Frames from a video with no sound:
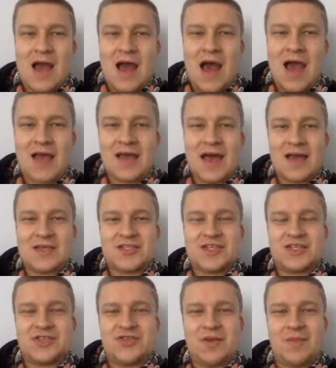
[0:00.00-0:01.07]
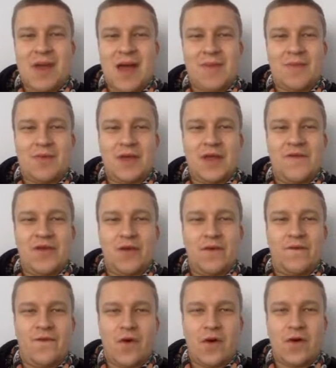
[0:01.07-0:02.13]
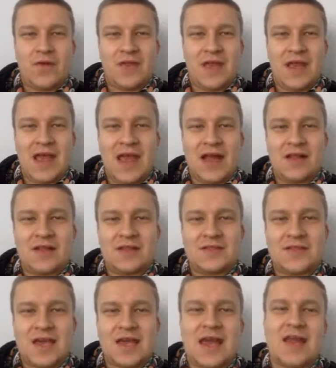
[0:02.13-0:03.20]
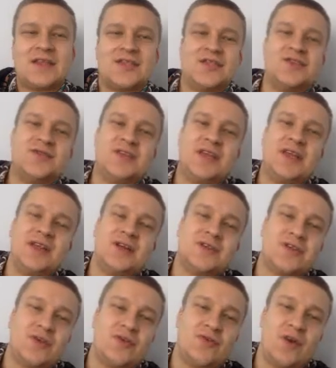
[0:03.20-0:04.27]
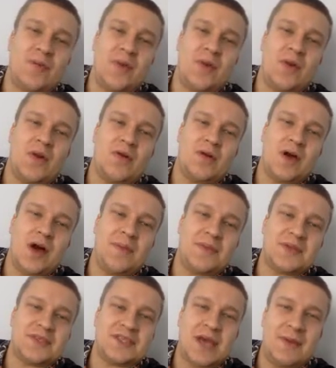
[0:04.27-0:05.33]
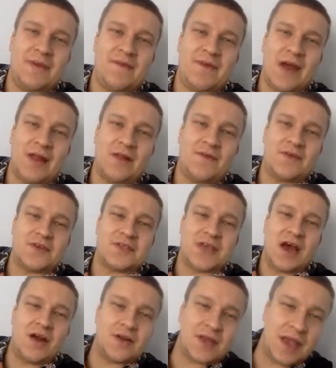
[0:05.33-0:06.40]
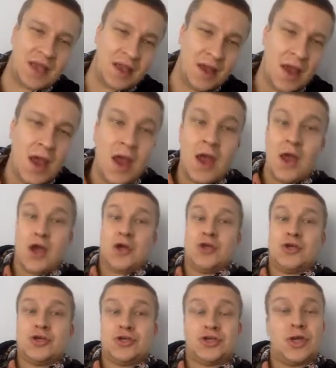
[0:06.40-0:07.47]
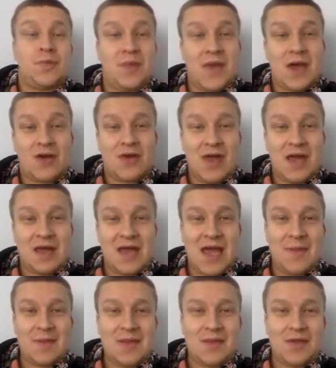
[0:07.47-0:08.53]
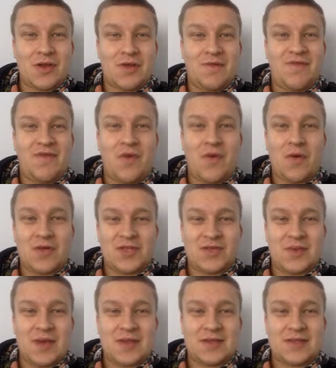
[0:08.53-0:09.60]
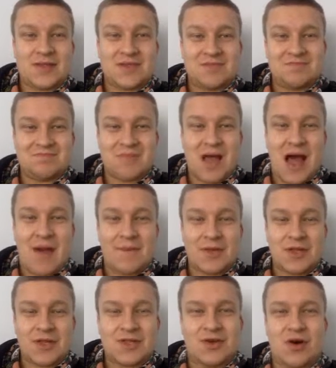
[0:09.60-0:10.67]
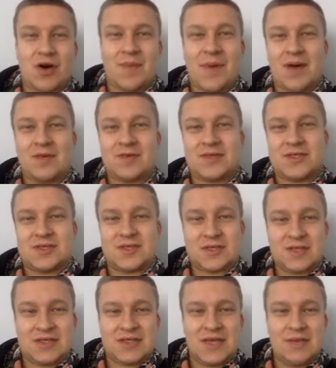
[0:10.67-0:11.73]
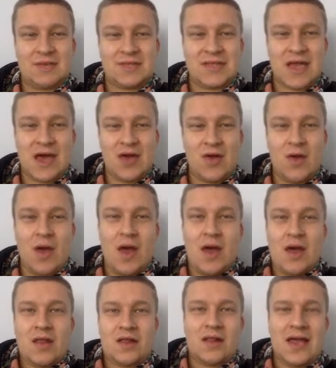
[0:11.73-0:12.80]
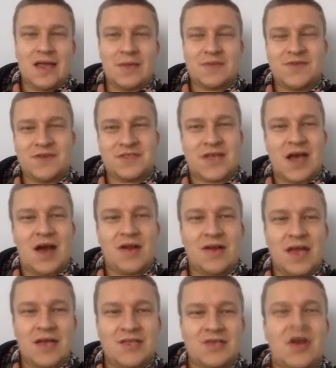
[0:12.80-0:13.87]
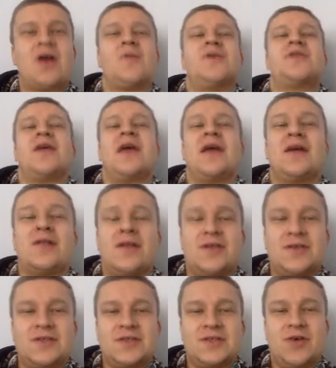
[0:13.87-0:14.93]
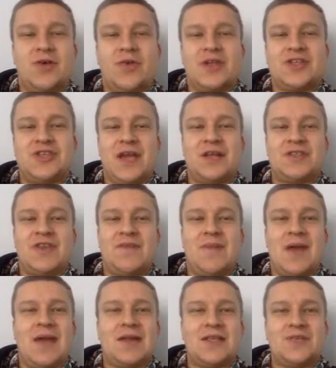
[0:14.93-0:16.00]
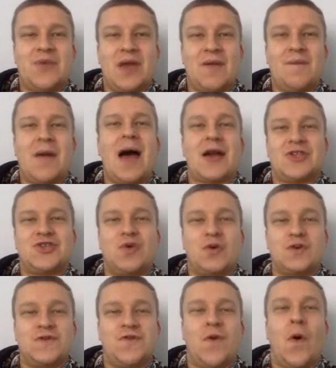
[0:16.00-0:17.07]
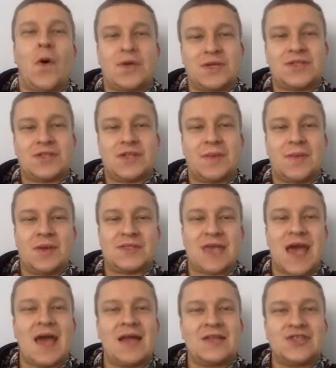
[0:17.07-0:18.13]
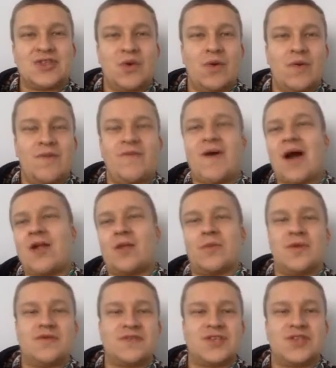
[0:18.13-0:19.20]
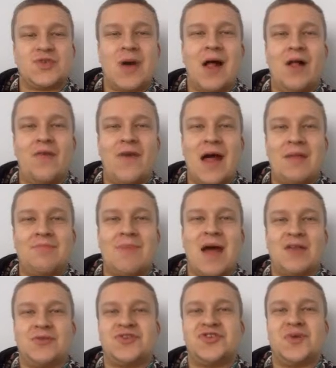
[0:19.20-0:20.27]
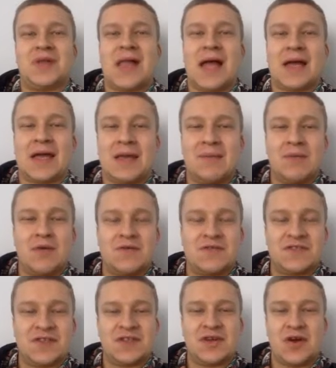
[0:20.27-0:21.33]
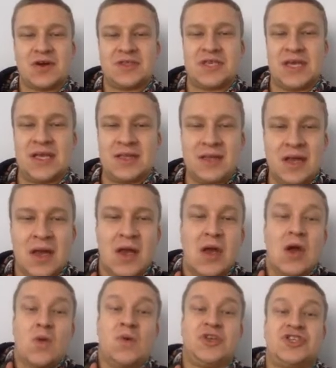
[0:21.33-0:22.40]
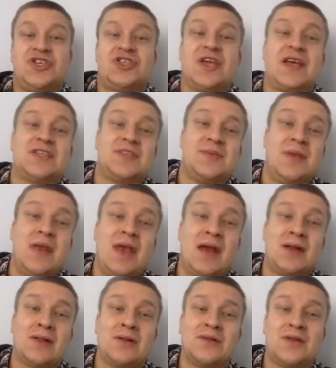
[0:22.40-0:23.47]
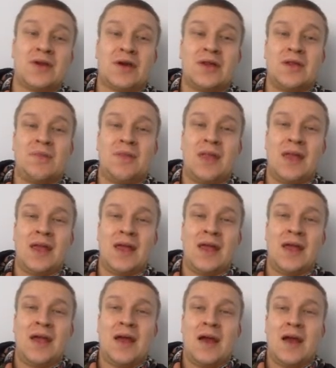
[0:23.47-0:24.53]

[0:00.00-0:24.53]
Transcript: Hi guys, just doing my preview for the England against New Zealand Rugby World Cup semi-final for Saturday. Should be a great game and I'm looking forward to it. I'm going to talk about the teams now. Lineups for Saturday, starting with England. The only change they've made is bringing back George Ford into number 10, so Owen Farrell moves to 12 and Manu Tuolangi moves to 13, which suggests to me England are going to play